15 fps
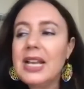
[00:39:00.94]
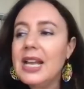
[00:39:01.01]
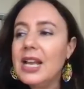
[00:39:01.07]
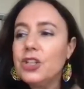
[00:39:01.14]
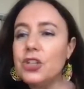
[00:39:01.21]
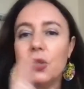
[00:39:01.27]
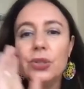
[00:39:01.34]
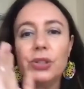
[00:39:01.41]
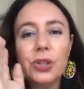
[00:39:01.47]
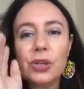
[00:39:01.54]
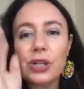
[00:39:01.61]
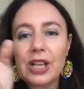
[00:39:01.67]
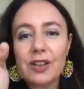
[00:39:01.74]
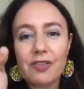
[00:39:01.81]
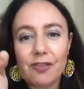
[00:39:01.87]
you're
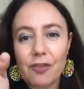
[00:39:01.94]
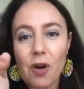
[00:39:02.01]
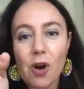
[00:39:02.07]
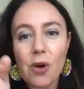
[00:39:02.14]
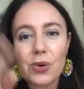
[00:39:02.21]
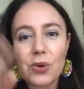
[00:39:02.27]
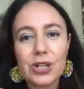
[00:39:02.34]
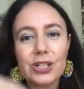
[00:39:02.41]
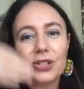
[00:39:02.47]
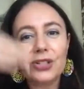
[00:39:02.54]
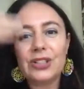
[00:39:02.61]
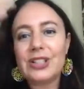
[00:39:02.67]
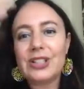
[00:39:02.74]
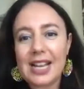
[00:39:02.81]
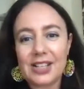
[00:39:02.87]
looking forward to
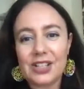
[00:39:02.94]
the next